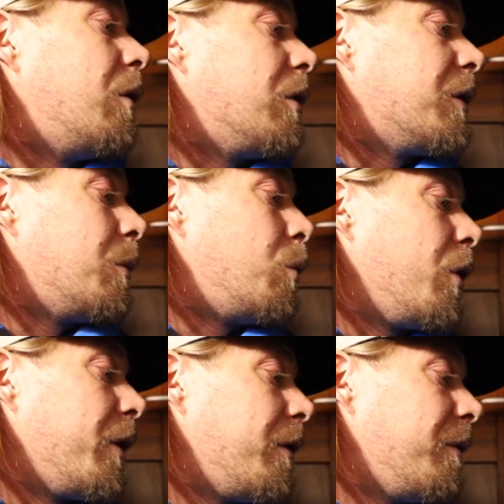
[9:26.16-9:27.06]
all the
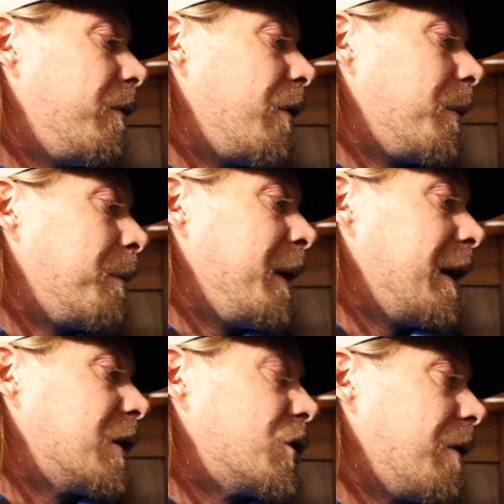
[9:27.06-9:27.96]
water from the
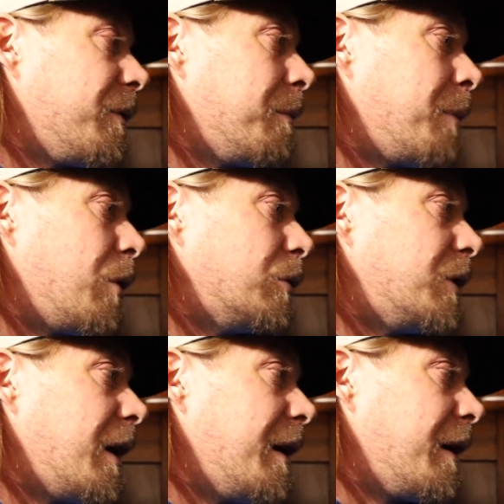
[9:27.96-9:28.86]
bilge of the
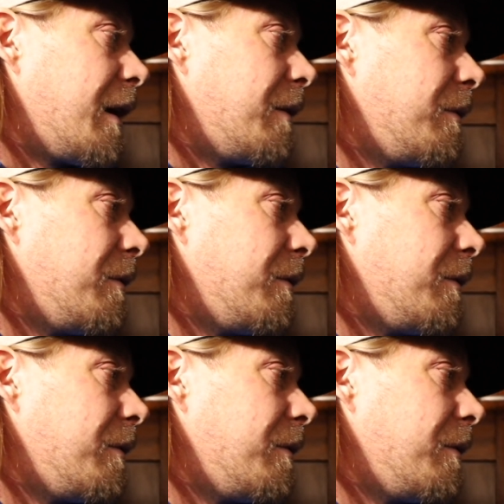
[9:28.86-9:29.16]
boat, and